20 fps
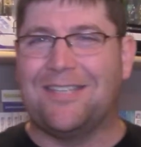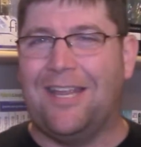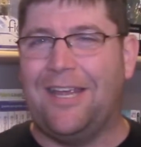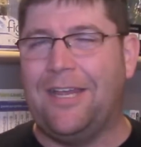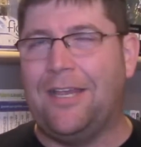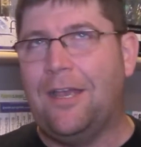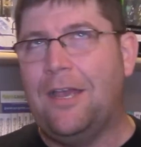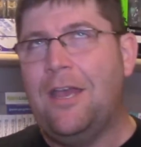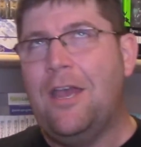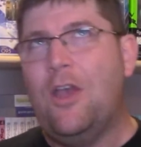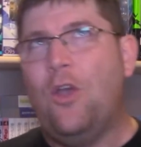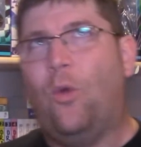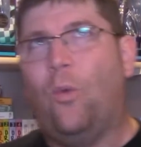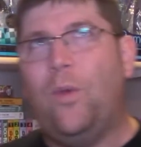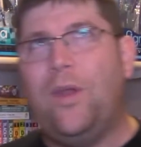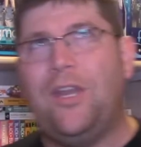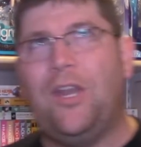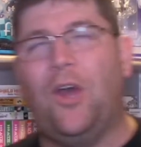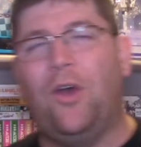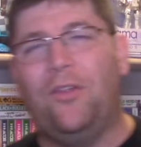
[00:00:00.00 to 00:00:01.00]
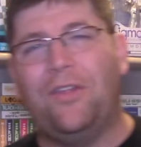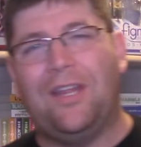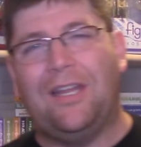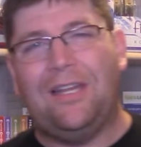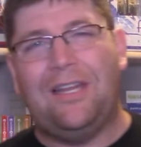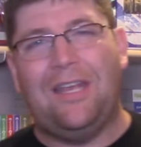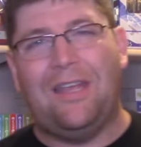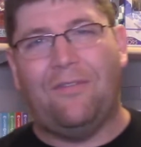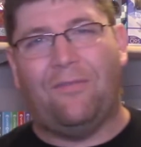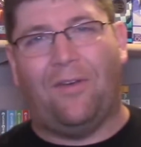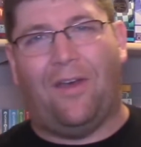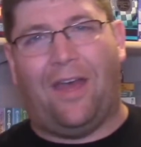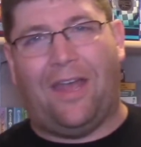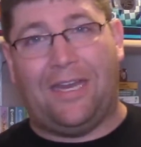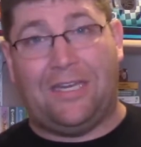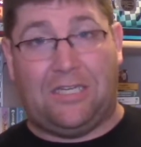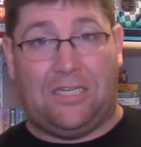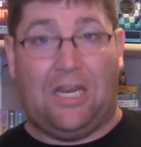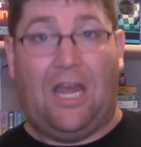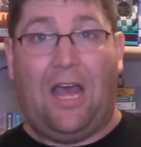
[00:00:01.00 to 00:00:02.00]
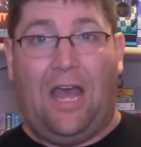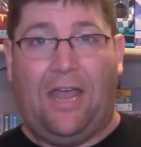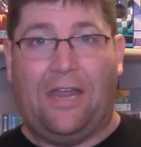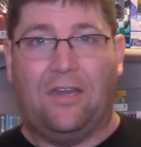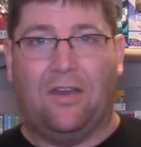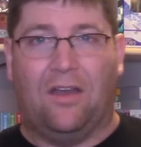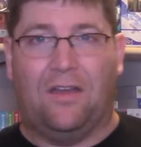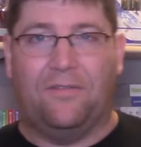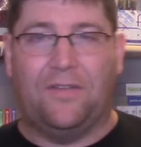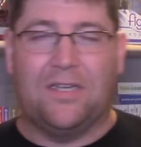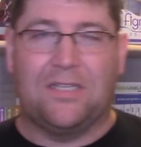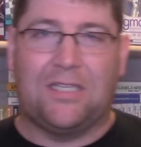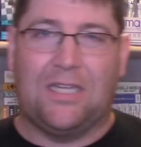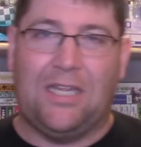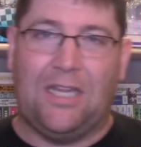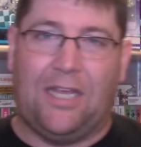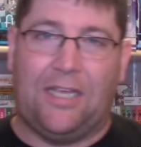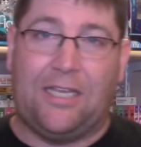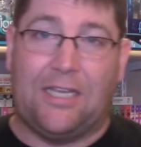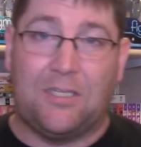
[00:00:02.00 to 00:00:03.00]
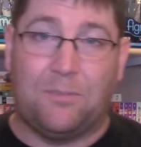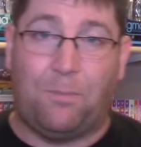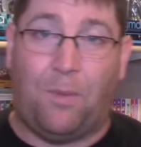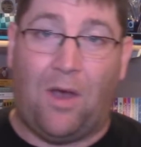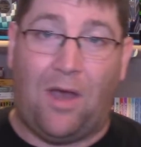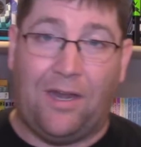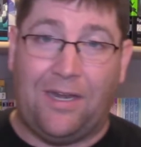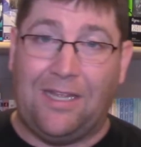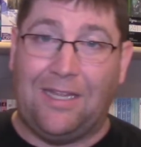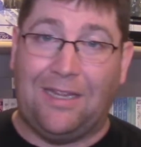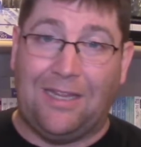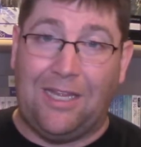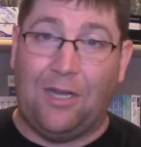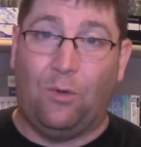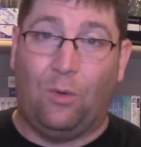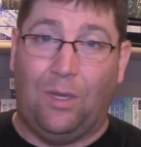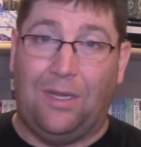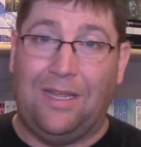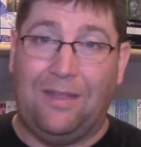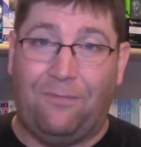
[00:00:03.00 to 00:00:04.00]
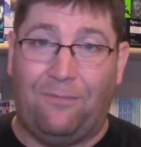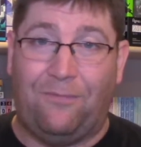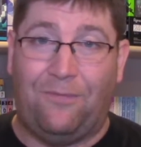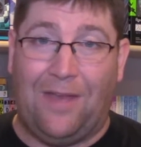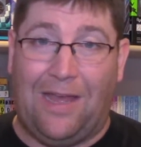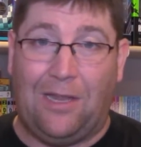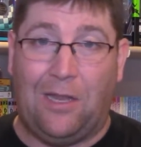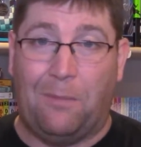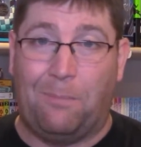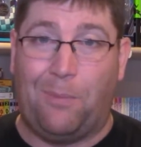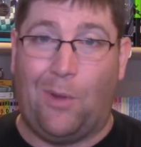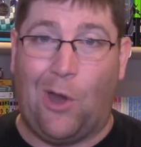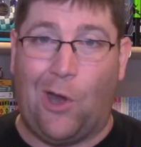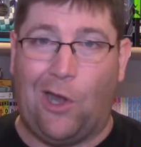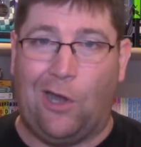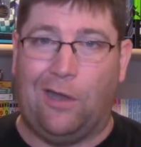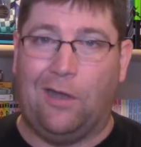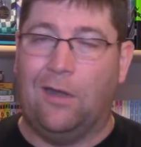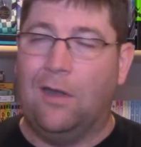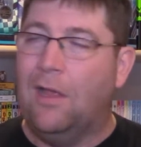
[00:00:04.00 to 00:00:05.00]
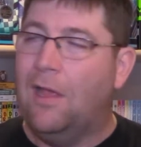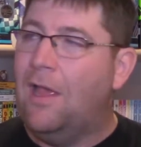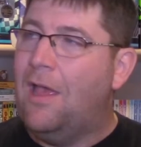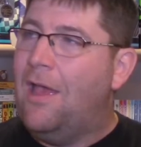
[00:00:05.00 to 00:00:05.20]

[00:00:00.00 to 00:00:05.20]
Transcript: Like, we know that Levi died, obviously, like his body literally fell apart,